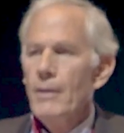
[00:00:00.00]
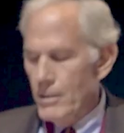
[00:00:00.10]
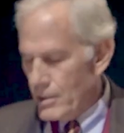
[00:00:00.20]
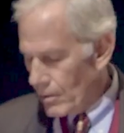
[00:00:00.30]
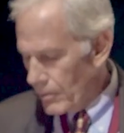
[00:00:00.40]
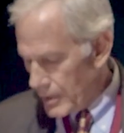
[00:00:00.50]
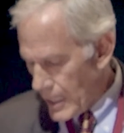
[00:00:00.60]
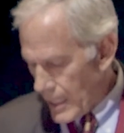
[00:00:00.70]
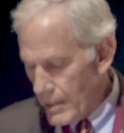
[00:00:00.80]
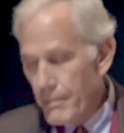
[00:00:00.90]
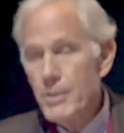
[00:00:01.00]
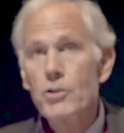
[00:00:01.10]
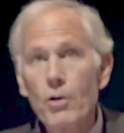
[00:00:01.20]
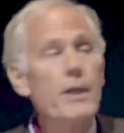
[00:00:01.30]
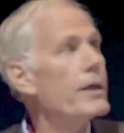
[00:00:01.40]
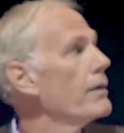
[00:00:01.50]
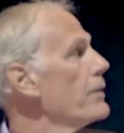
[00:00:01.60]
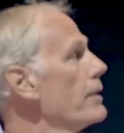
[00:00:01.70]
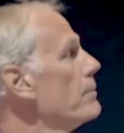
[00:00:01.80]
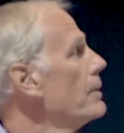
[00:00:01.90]
Still will take the majority of
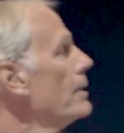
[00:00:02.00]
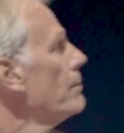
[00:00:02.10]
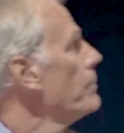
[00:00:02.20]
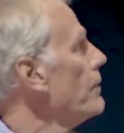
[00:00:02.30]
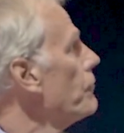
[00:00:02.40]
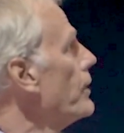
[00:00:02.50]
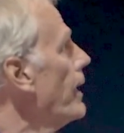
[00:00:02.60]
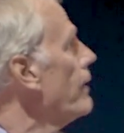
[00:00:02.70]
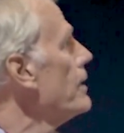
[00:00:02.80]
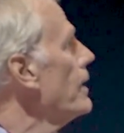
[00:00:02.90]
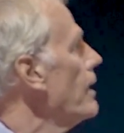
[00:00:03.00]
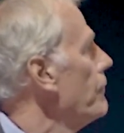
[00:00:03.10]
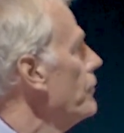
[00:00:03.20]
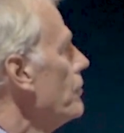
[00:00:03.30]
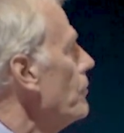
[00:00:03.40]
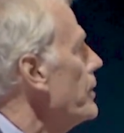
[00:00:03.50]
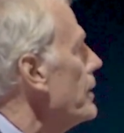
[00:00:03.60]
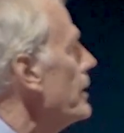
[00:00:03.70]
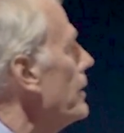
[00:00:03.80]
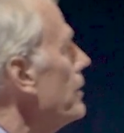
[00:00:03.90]
them, but if we had enough, we
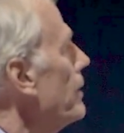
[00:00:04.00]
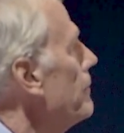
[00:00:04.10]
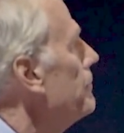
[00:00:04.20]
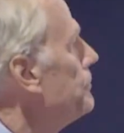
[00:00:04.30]
could get there.